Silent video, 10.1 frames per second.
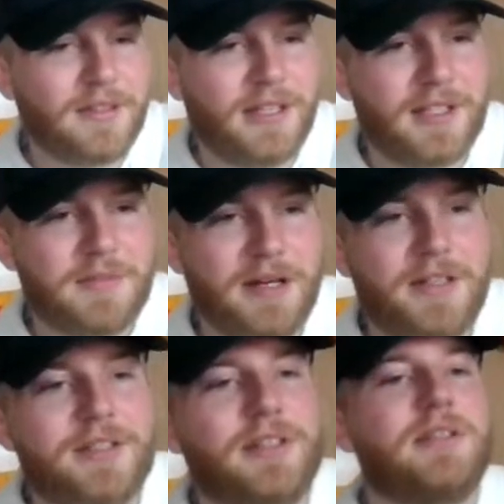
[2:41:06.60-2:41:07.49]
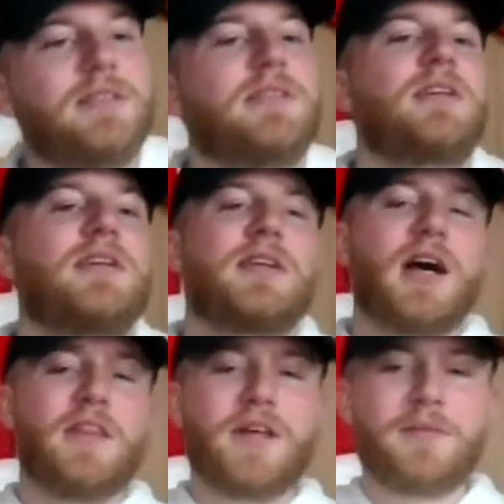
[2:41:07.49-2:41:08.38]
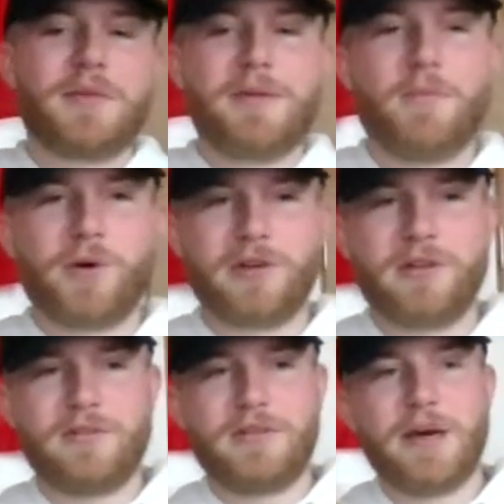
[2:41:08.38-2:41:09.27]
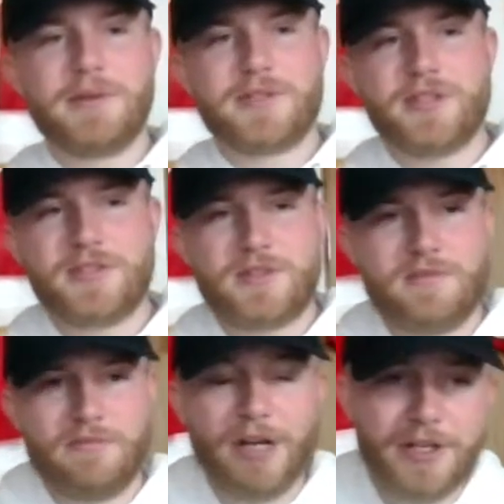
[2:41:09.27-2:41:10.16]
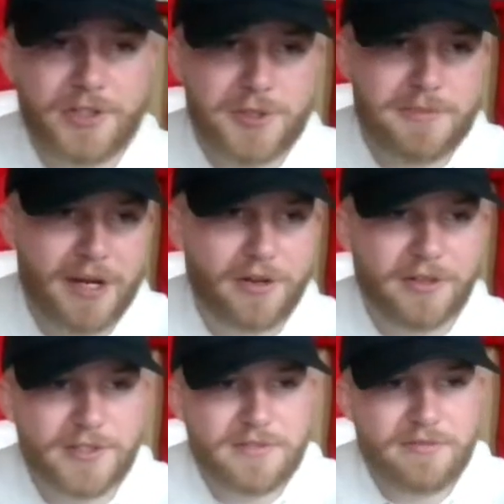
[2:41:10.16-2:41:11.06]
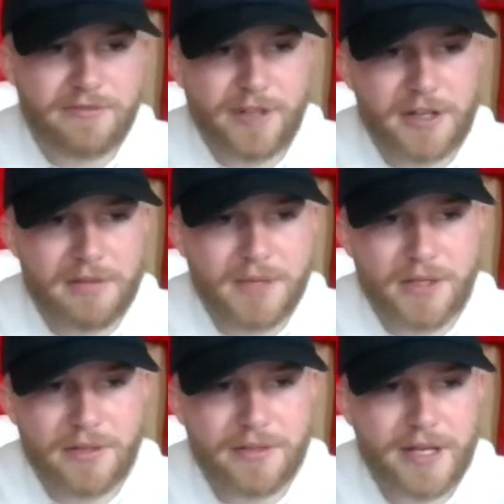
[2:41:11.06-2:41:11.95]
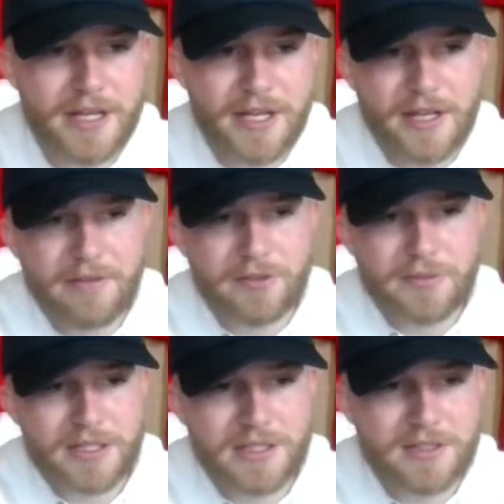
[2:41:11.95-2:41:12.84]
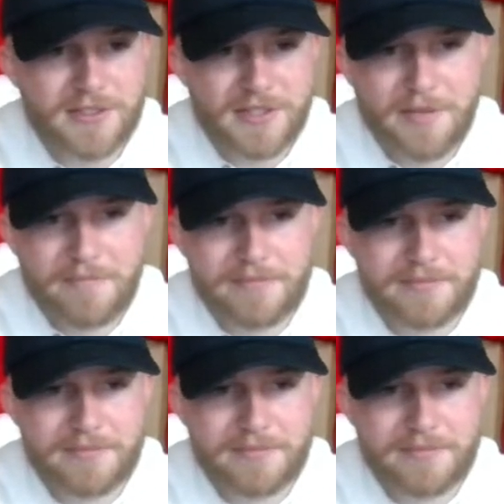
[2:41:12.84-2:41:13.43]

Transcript: That's about it though. And then my mortal nemesis, Rangers, Mariners. Fuck them both. I hate everybody in this game.